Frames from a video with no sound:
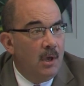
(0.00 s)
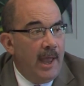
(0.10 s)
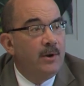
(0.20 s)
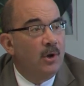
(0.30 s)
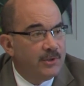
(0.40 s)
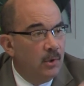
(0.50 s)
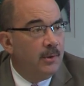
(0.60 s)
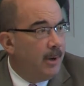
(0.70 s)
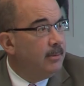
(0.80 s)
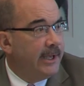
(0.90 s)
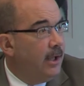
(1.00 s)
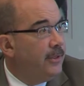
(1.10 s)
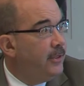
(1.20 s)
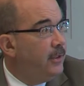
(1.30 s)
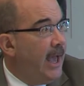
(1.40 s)
and also the public
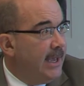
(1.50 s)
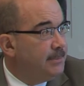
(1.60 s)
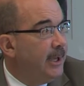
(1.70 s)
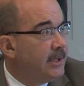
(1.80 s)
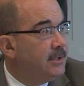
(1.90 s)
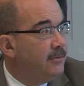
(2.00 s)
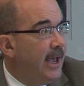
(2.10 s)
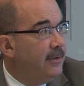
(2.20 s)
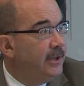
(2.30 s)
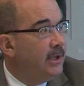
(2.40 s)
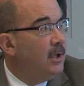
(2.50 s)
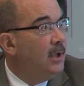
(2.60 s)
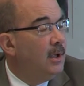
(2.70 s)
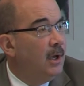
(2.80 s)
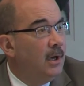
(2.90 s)
health aspects of having
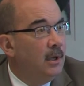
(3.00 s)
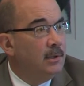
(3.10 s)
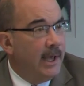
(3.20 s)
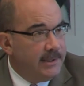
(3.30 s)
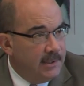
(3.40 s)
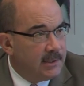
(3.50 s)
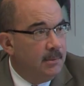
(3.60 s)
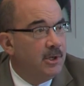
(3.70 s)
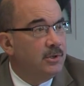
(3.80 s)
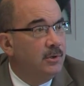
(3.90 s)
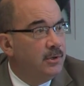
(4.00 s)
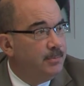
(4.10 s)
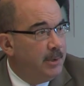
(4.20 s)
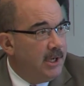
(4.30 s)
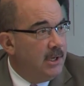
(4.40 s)
uh, licensed commissioners
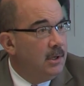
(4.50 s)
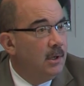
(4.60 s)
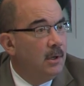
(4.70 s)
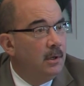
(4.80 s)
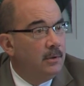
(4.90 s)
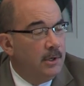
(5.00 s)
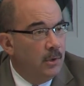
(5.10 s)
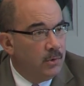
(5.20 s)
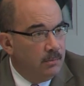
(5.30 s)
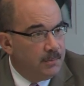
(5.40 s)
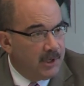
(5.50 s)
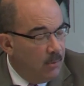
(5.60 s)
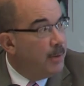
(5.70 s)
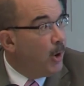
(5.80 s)
be, you know, somewhat